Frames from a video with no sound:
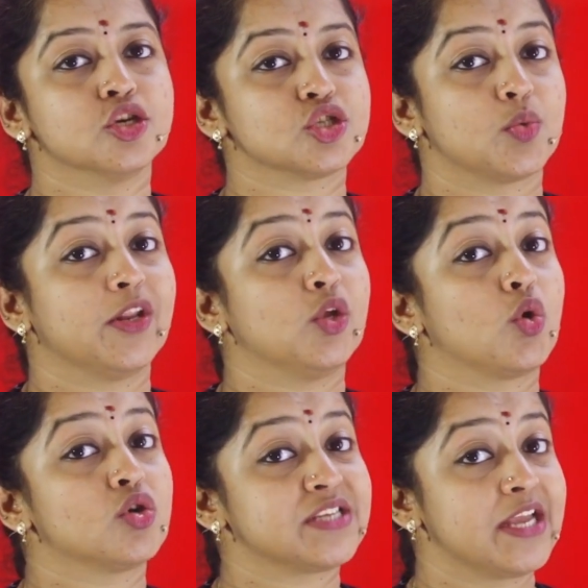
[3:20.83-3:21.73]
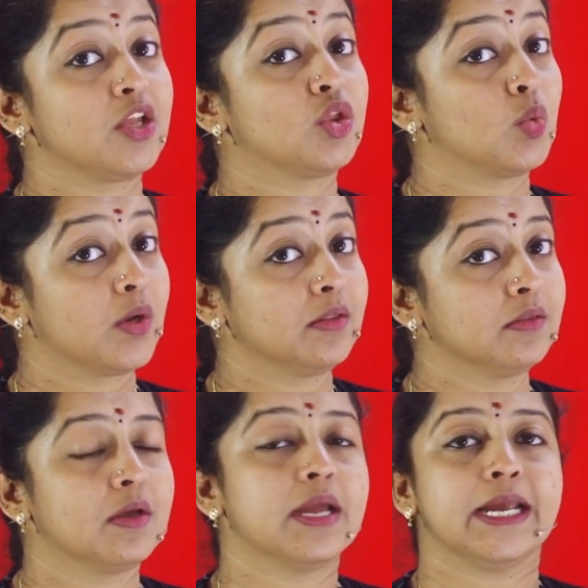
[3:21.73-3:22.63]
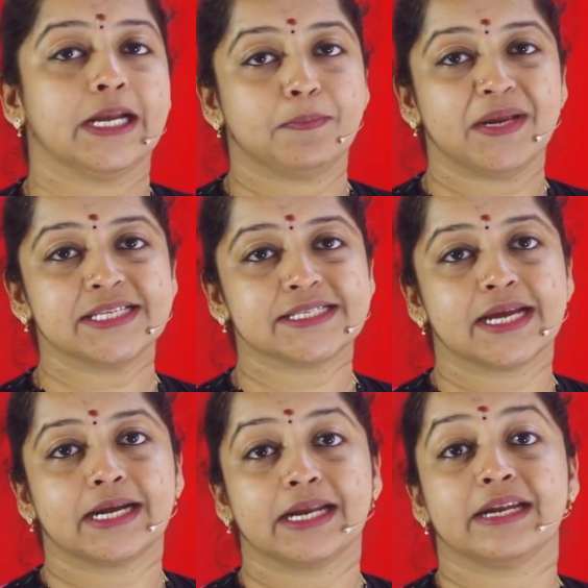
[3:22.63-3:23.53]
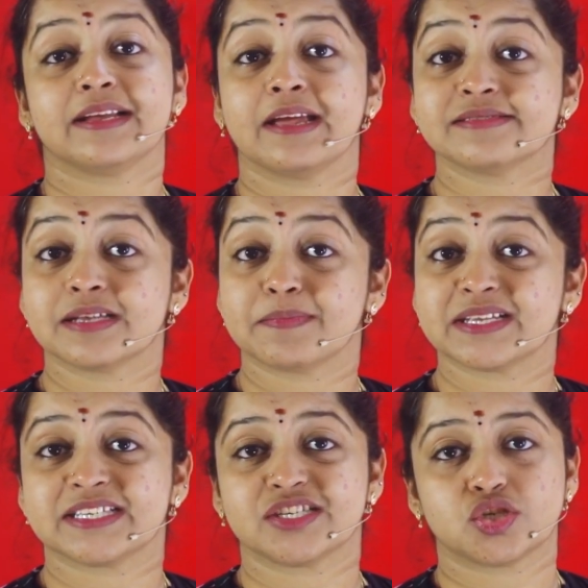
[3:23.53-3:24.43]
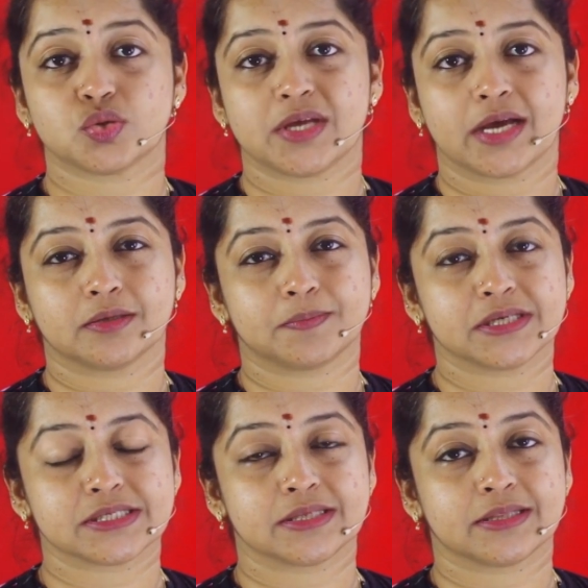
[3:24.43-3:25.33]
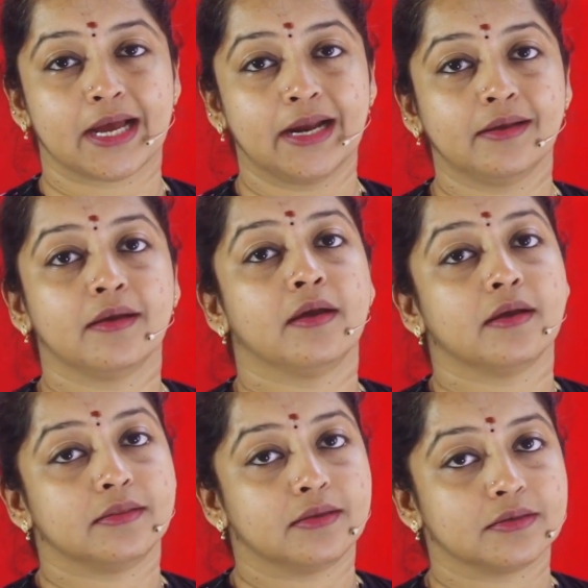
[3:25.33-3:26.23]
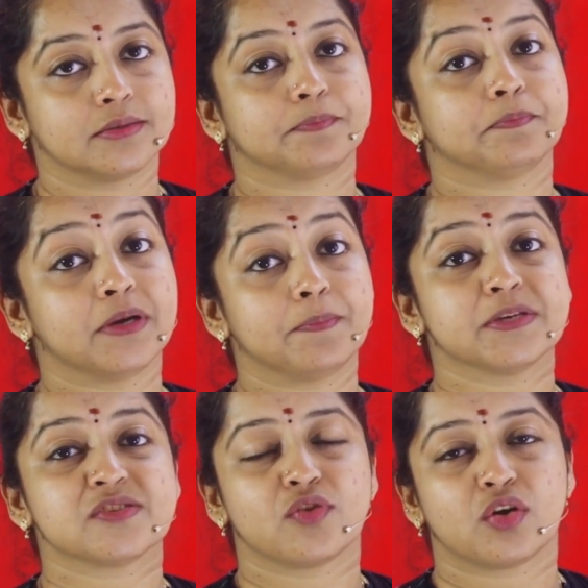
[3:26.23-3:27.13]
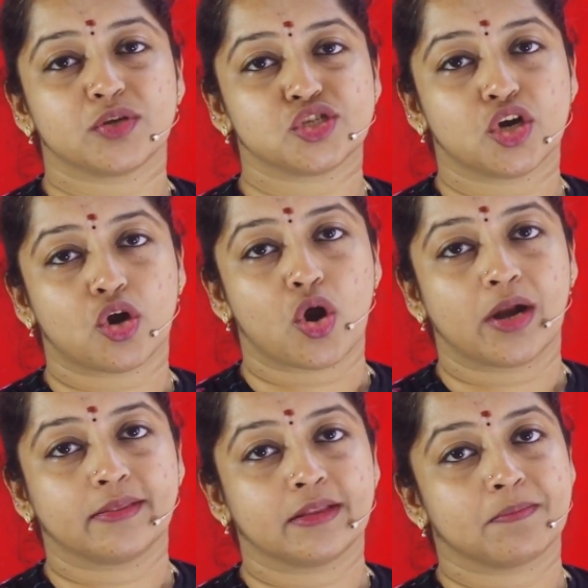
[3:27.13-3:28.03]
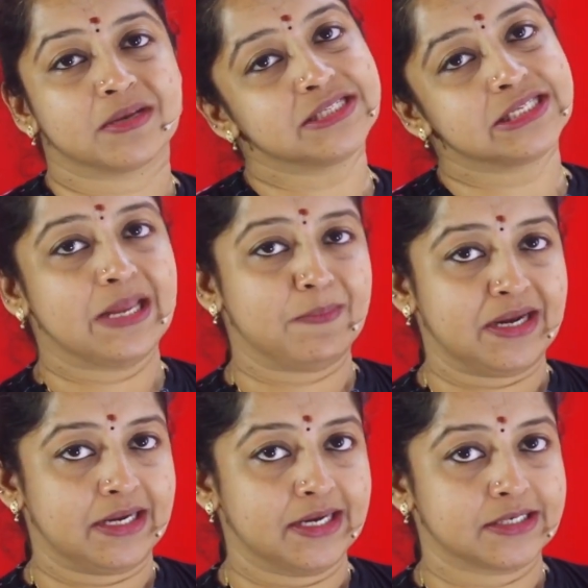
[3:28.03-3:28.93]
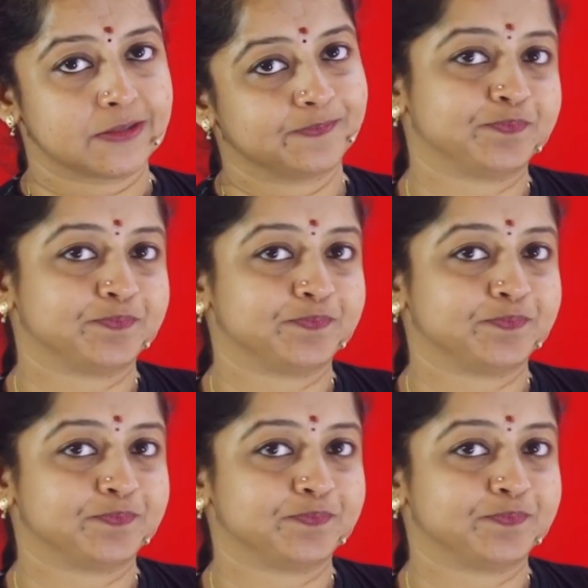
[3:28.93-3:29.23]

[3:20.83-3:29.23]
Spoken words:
So when you say turant, it means that it gives a message to the other person that the purpose for which you are calling them is immediate.